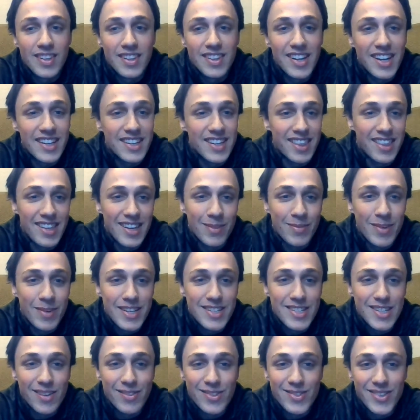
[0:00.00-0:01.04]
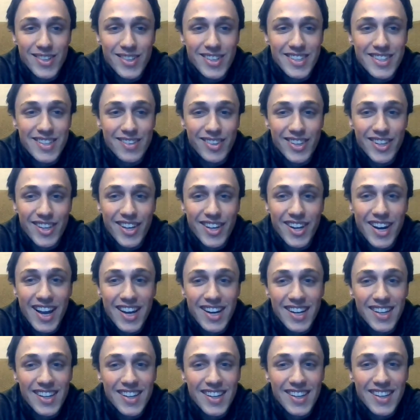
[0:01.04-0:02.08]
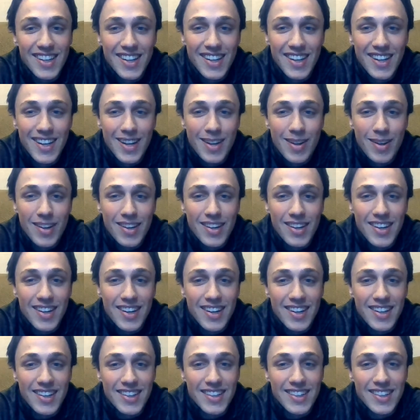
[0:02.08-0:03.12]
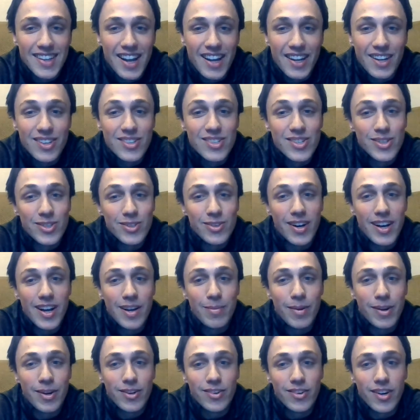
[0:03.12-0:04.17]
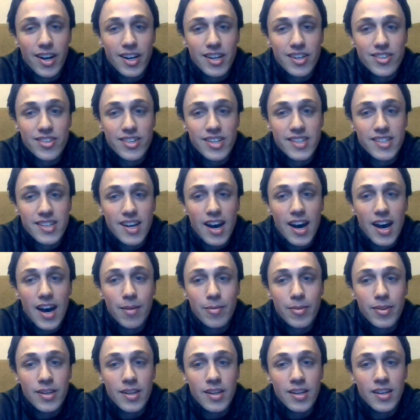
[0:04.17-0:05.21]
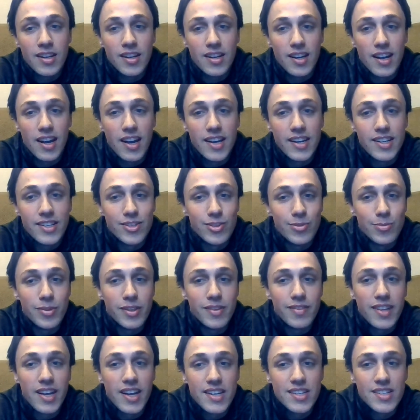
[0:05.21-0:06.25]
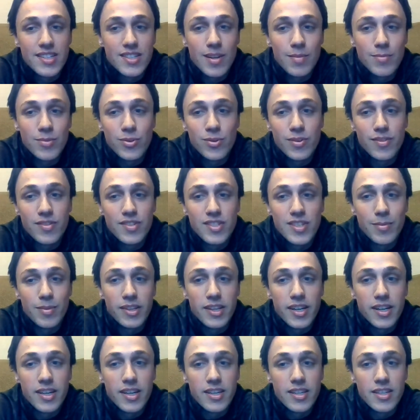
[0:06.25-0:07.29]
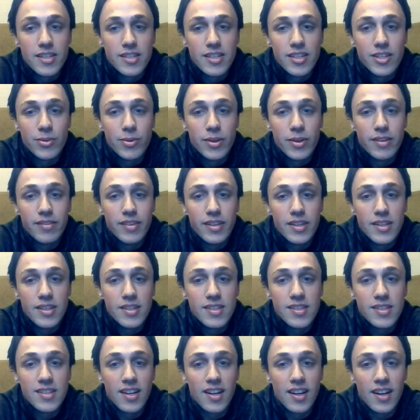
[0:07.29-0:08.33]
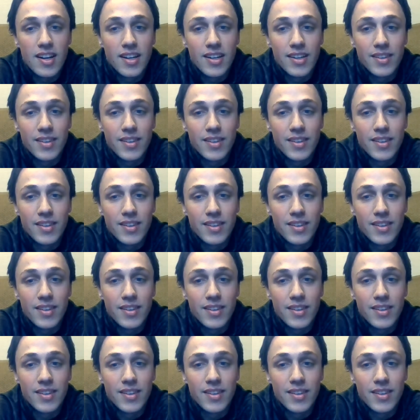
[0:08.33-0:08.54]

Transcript: Like to think of myself as relatively good at it. I also do high-powered rocketry as a hobby. I do believe that has some sort of similarities to UAVs.